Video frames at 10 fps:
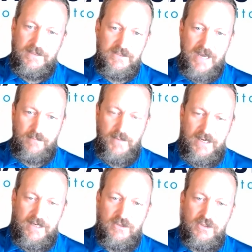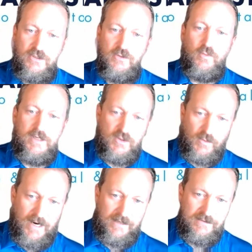an exact page to
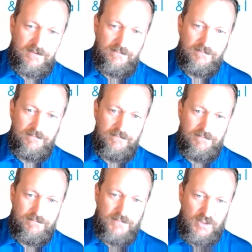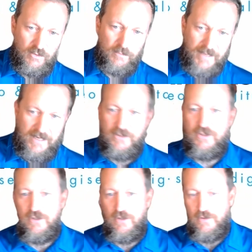redirect the old
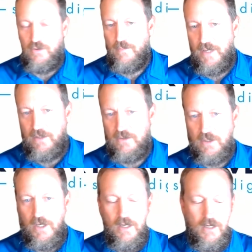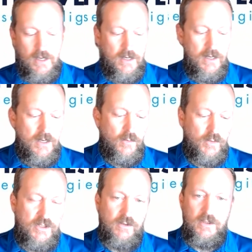page to the new page,
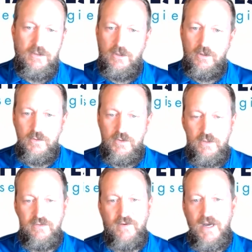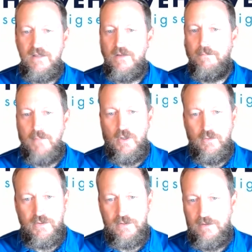what you can do is just find
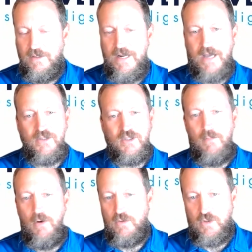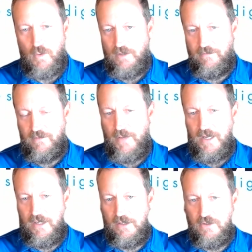the next most relevant
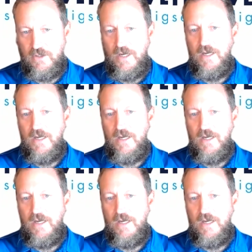page